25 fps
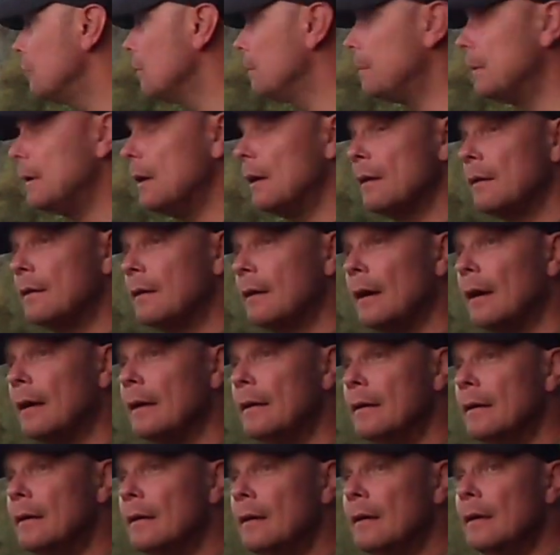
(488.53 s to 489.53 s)
Should be
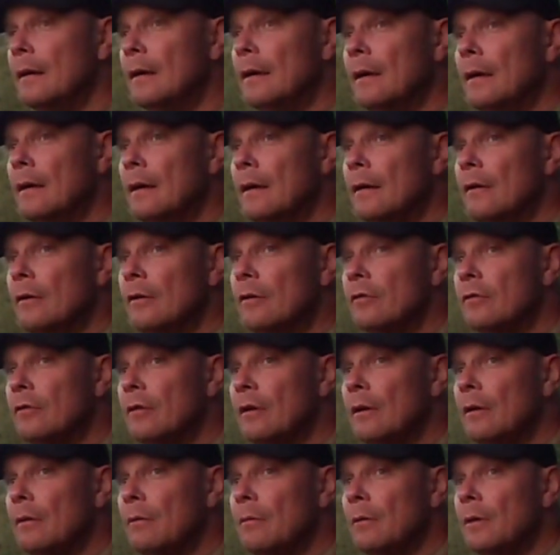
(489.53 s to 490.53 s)
okay.
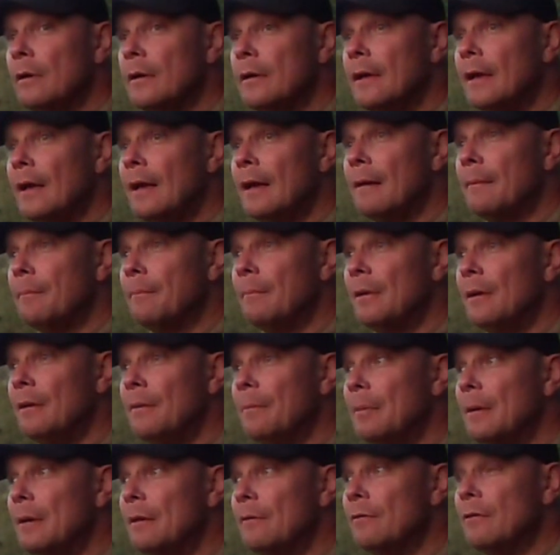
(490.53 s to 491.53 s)
So yeah, been
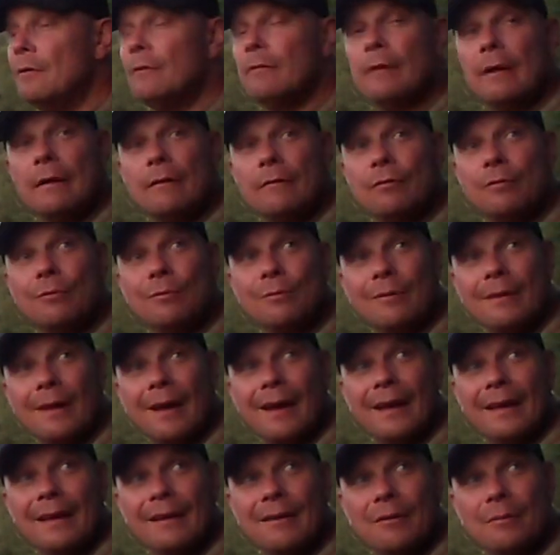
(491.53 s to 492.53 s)
a bit of an eventful
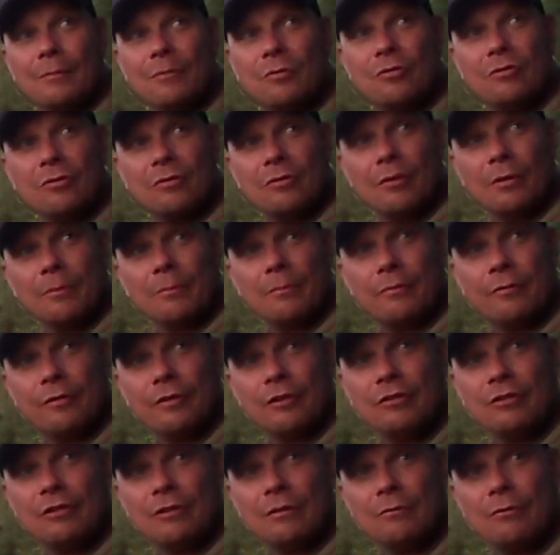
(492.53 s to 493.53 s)
day. I'm
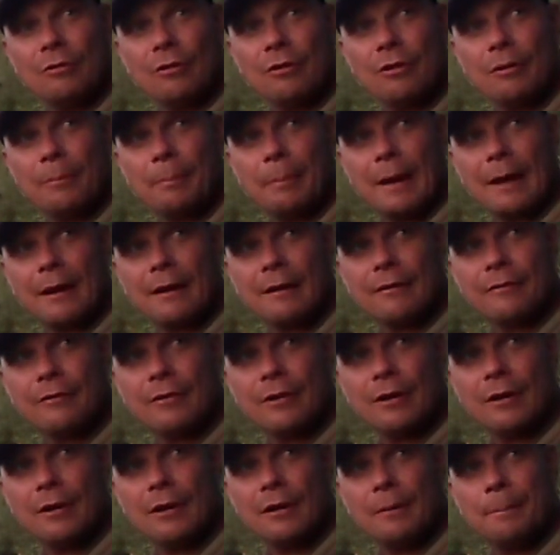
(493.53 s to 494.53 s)
fishing right at the back of
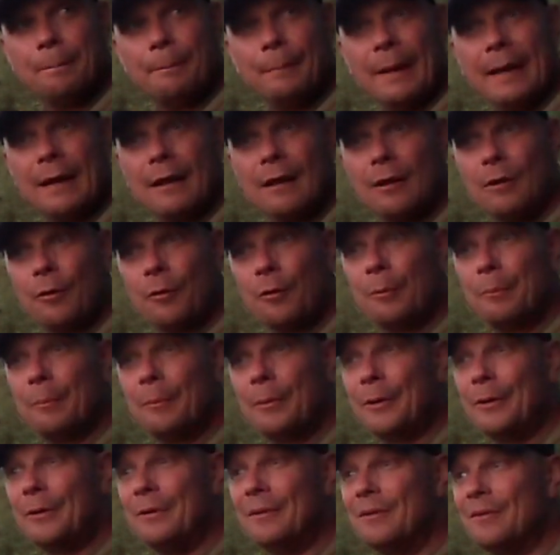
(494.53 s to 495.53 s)
a big
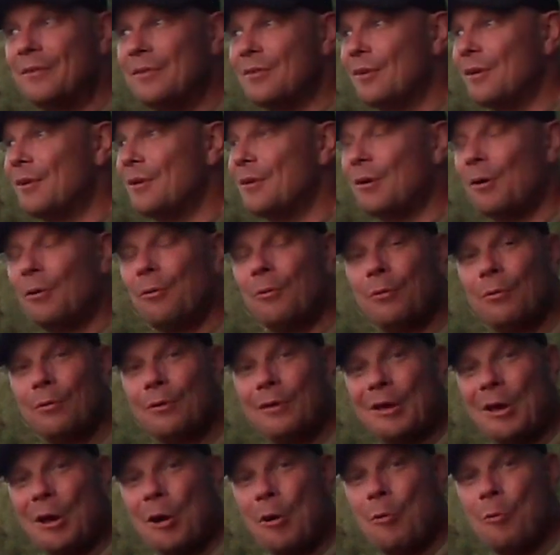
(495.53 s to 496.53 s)
allotment, so you've got
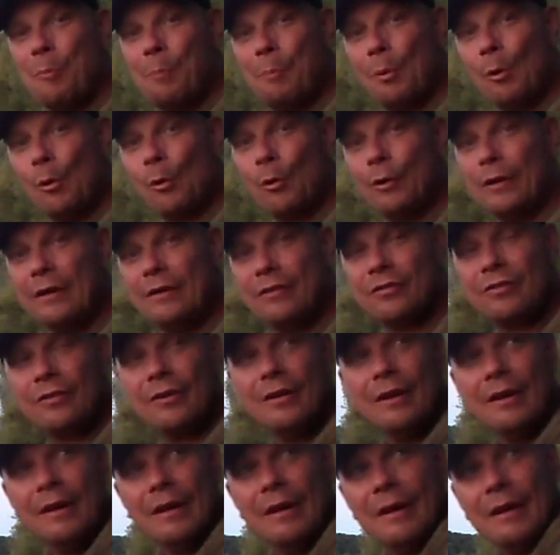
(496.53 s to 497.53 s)
all the old boys
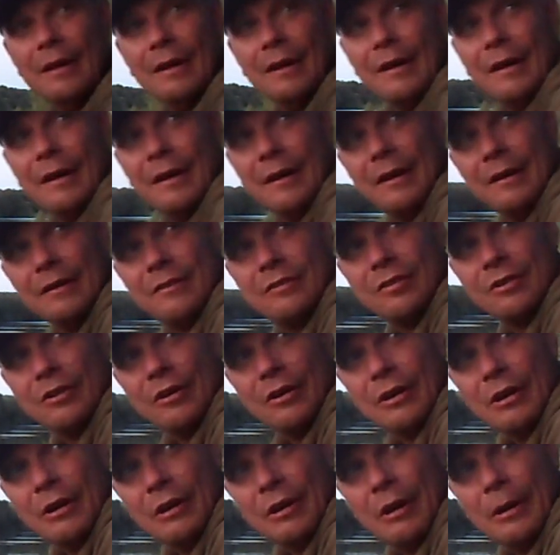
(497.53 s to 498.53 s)

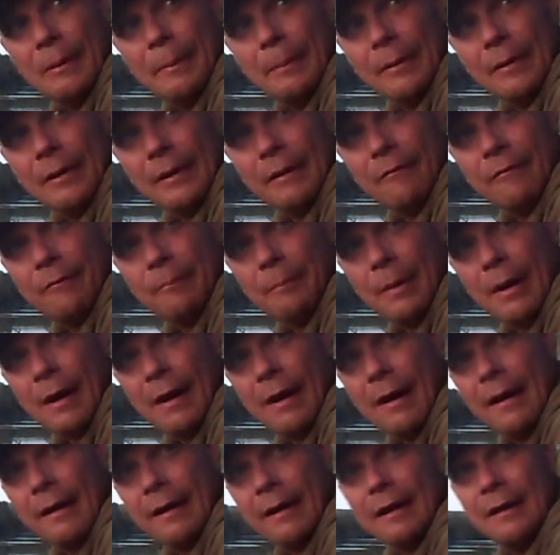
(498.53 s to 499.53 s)
turning up and have
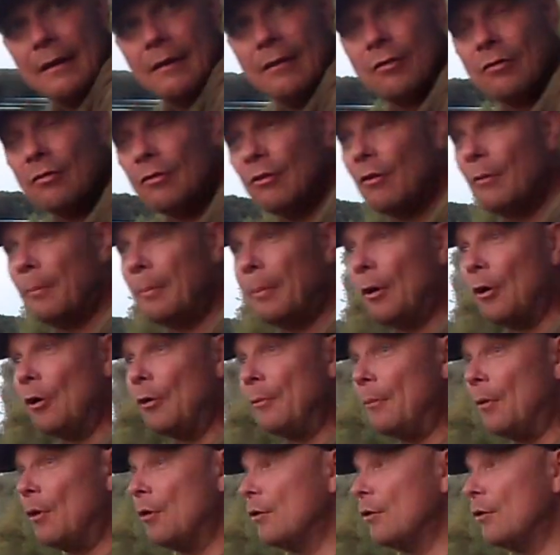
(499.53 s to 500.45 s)
parking sort of by